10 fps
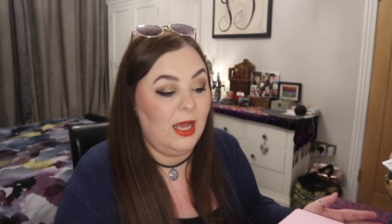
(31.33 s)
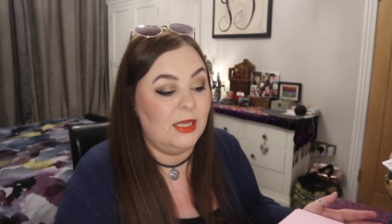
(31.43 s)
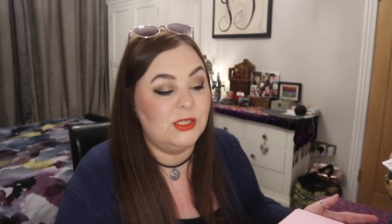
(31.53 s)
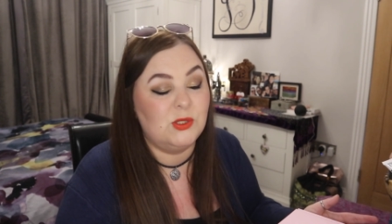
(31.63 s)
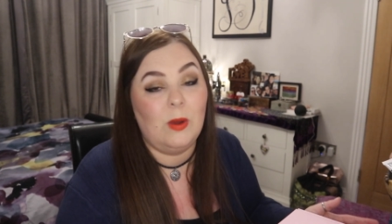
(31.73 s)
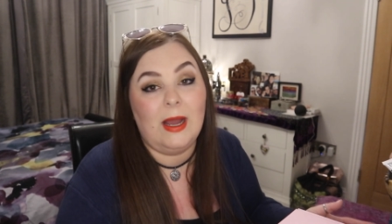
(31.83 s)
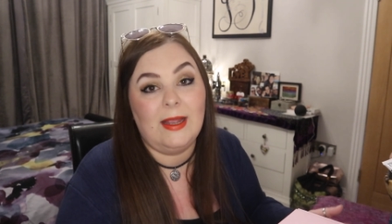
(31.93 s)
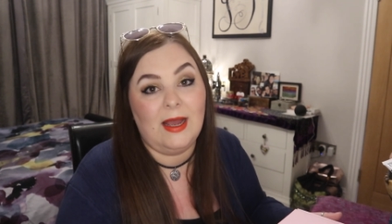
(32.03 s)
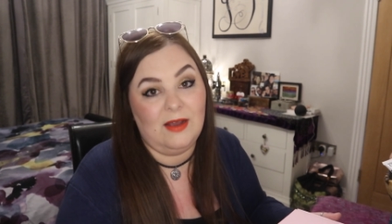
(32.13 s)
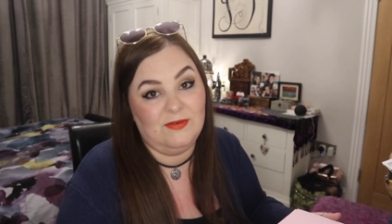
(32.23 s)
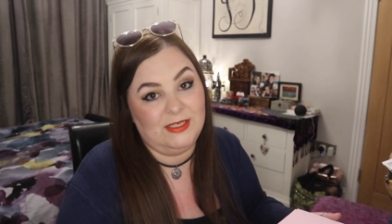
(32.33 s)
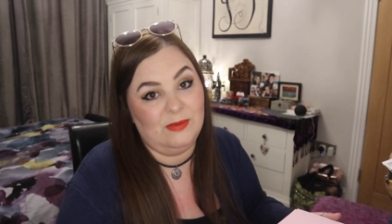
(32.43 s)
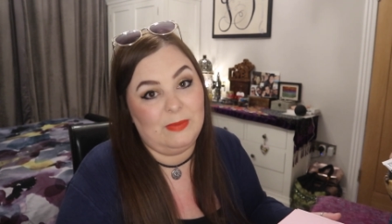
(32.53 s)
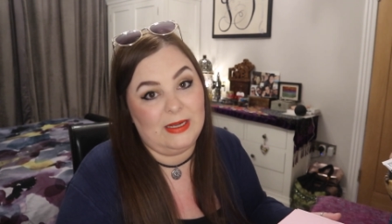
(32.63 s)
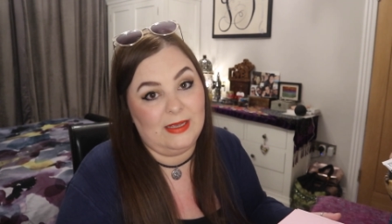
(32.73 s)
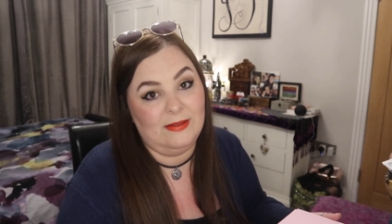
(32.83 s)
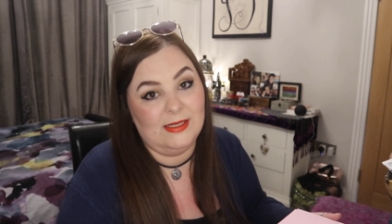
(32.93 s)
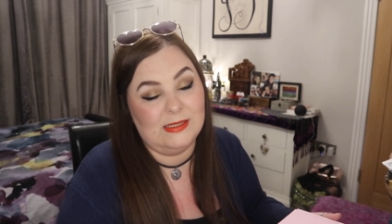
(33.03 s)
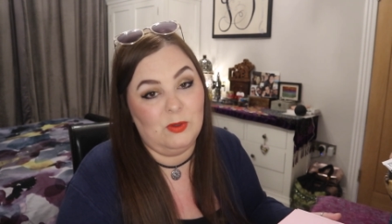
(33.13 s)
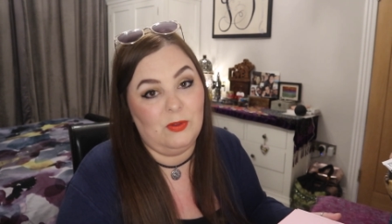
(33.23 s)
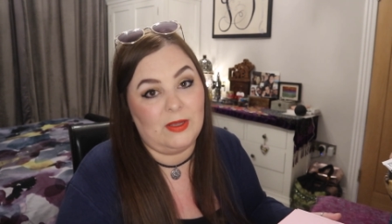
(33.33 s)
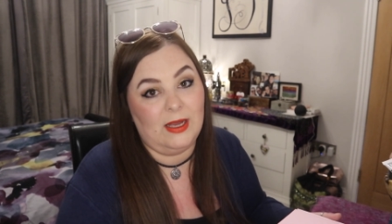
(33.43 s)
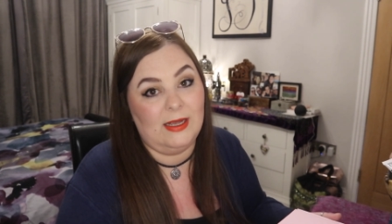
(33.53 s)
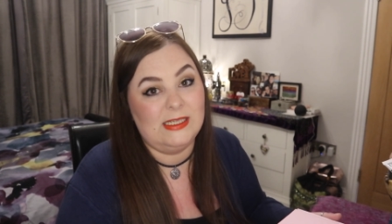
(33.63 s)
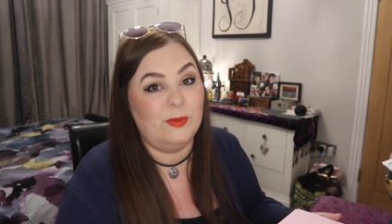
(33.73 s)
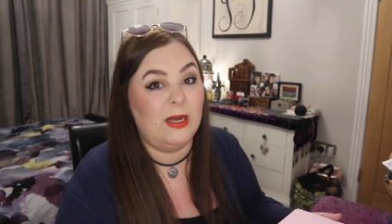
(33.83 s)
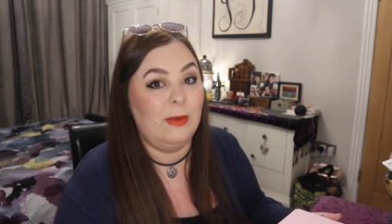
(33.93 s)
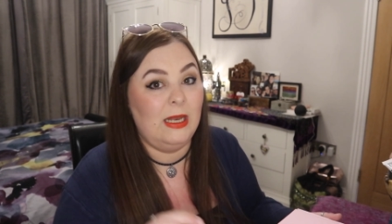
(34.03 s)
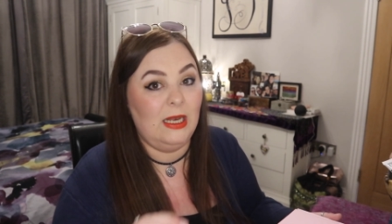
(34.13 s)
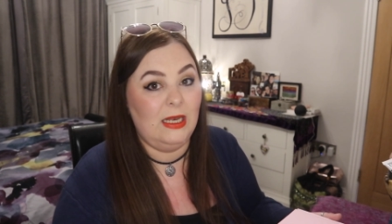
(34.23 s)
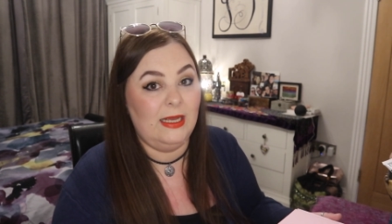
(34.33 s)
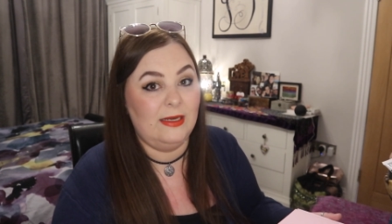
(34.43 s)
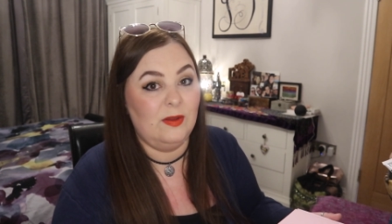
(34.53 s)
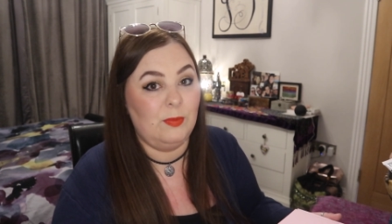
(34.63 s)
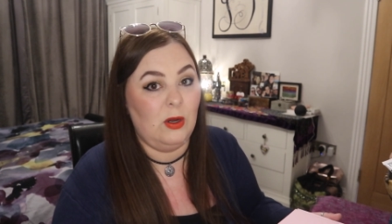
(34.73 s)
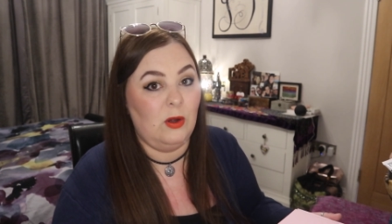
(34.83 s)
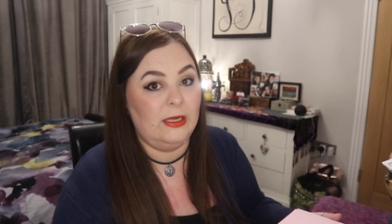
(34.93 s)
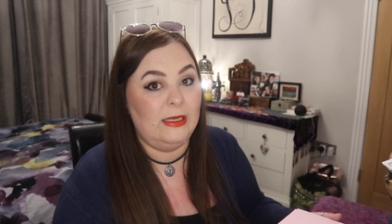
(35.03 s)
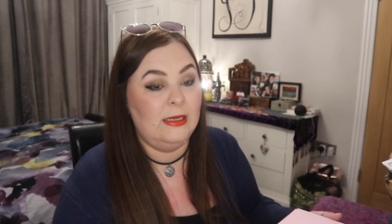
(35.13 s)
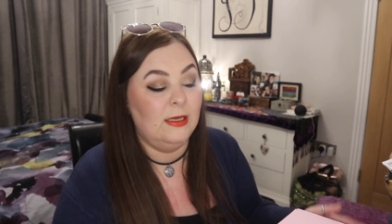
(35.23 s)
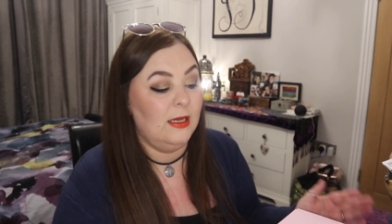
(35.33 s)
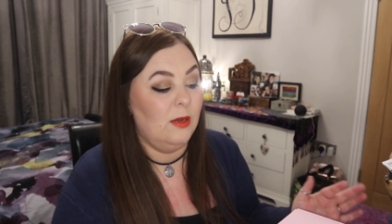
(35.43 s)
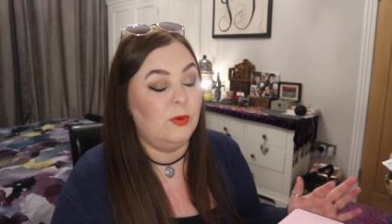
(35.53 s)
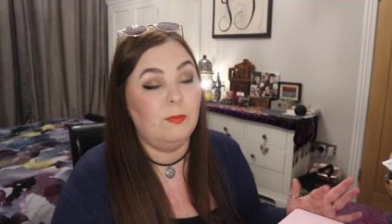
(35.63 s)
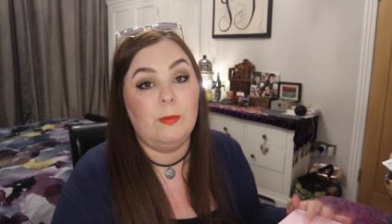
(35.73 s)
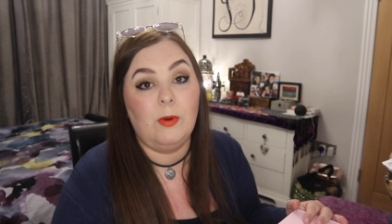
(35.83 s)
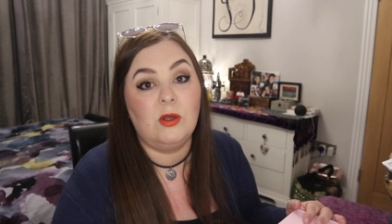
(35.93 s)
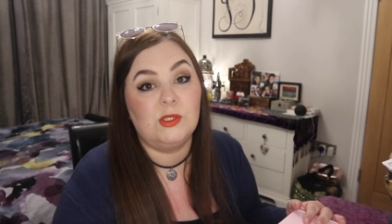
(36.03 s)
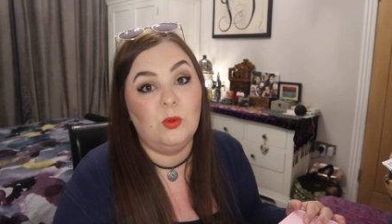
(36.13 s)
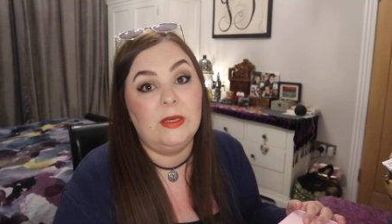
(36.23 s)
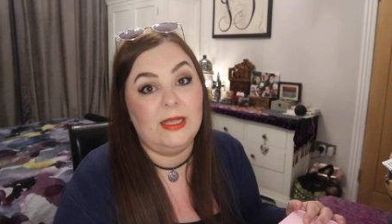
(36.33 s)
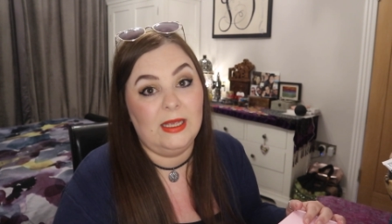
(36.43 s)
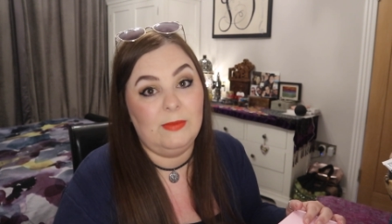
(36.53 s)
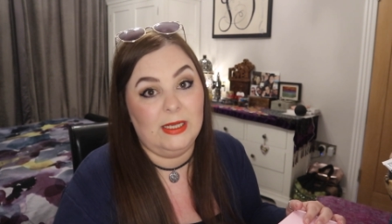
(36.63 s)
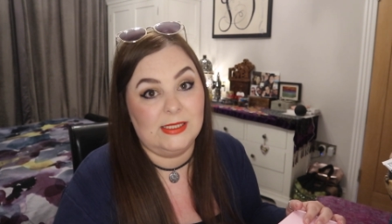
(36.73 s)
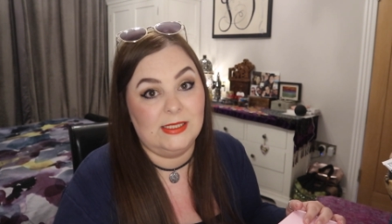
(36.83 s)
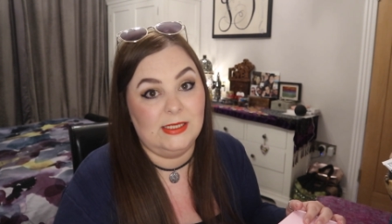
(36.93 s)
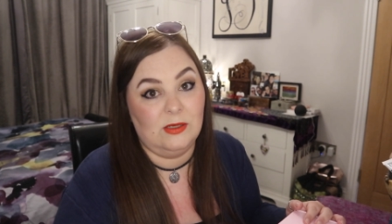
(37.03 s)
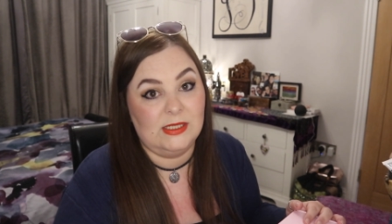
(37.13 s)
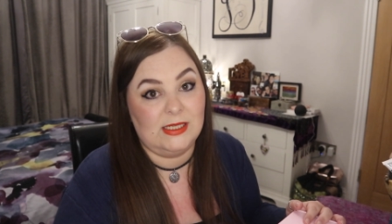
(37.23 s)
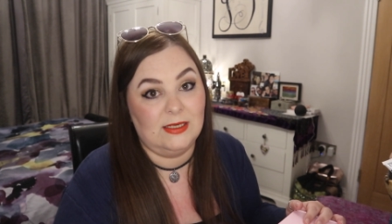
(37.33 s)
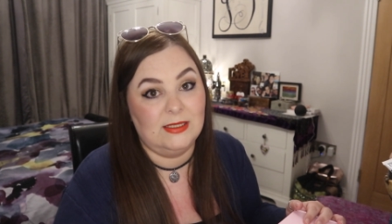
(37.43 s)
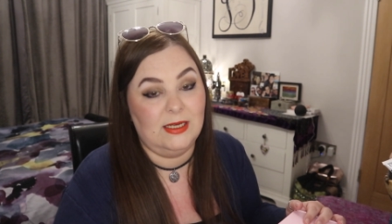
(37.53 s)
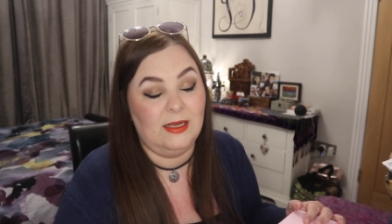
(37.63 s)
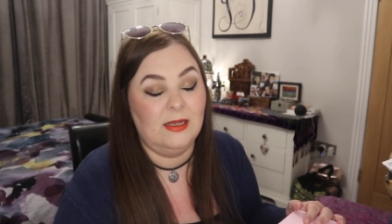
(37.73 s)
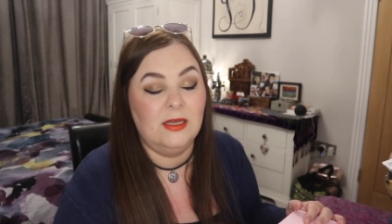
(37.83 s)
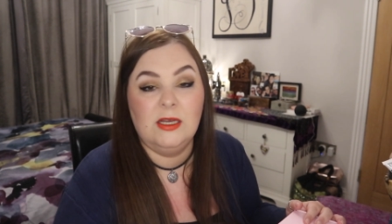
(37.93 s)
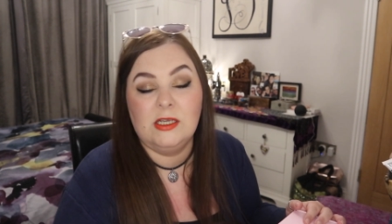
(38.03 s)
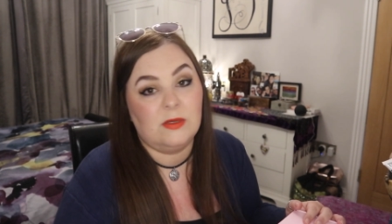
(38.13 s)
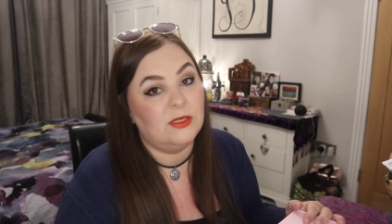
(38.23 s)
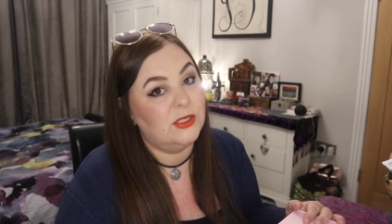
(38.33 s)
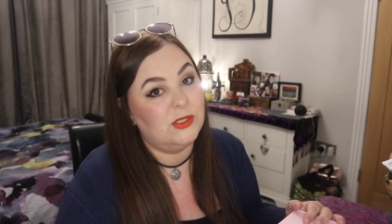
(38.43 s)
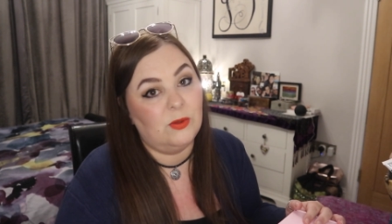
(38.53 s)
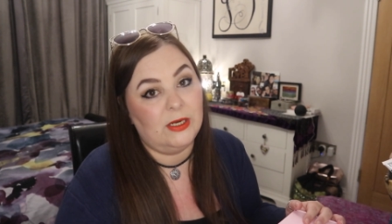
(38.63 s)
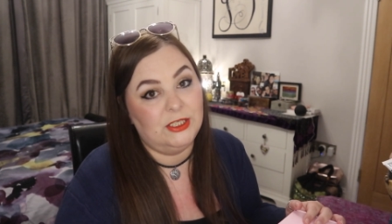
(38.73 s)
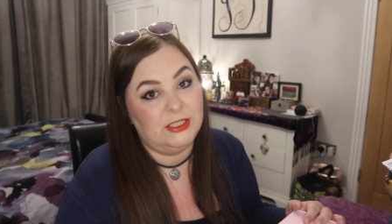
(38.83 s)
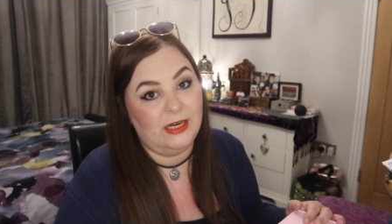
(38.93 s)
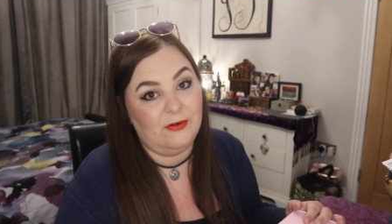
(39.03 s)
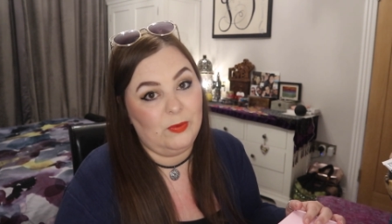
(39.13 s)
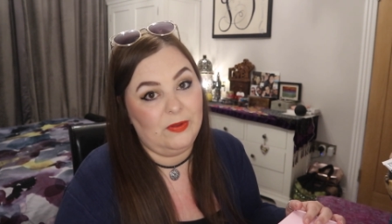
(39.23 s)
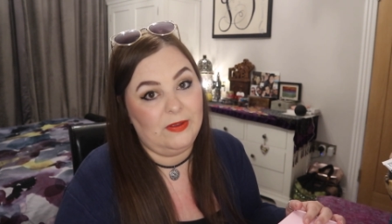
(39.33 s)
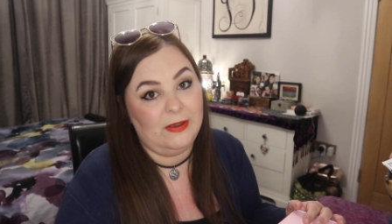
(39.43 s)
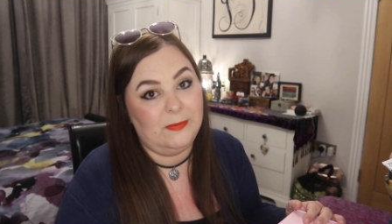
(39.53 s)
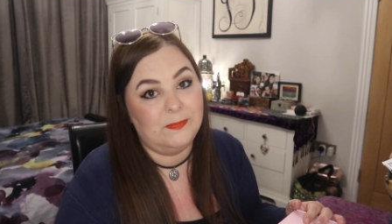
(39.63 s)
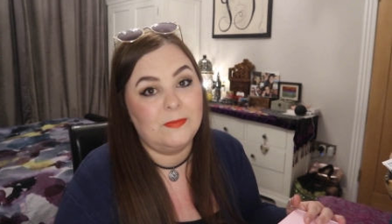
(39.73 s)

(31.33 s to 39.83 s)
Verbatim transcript: and so I have dipped back in this month guys but I'm a little late to the party but my box only came yesterday on Saturday so I just thought I'd share it with you